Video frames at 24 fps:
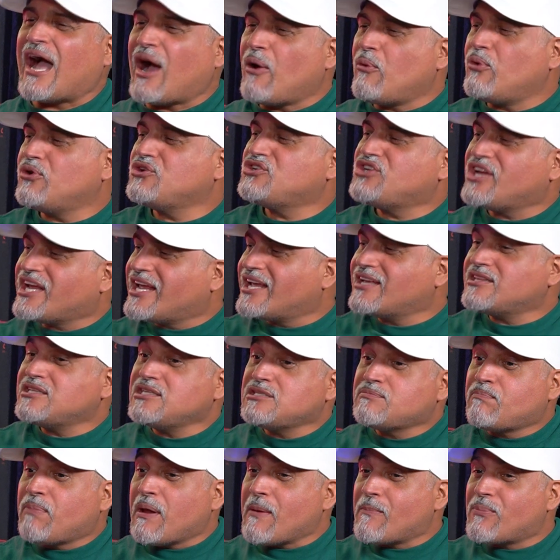How would you get
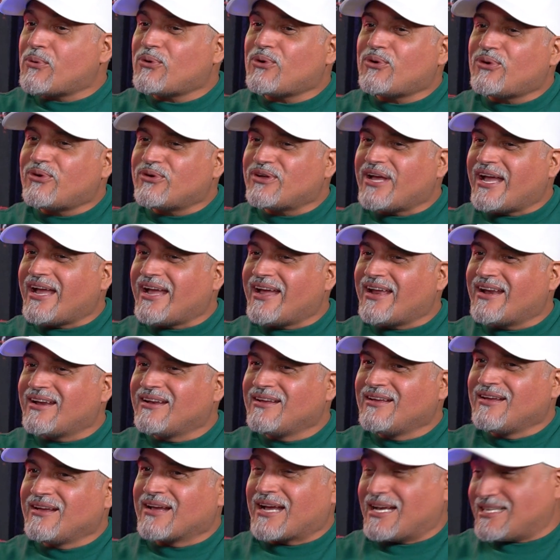these people? And
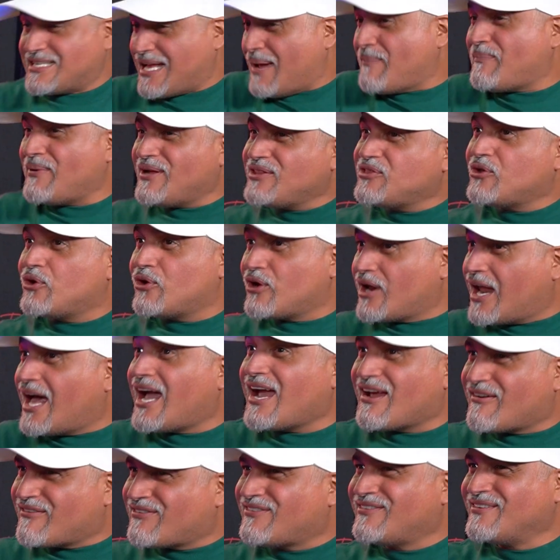because I've been there
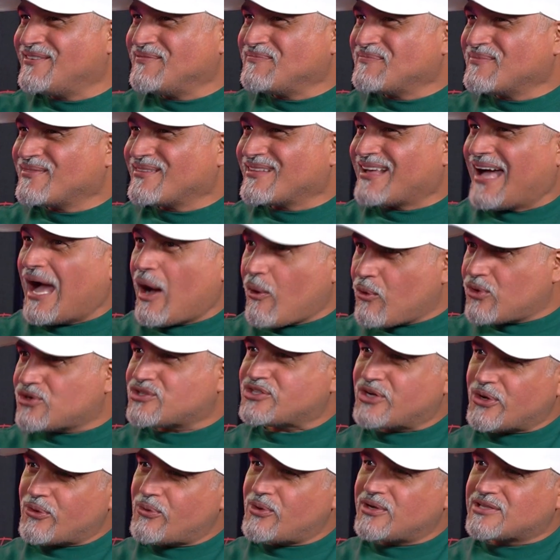live, I was
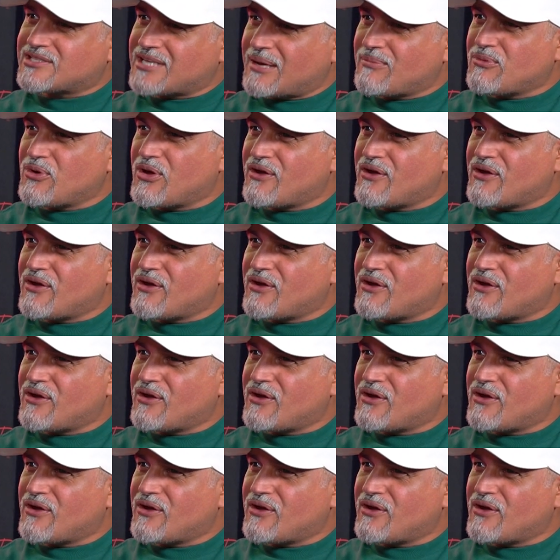there one time.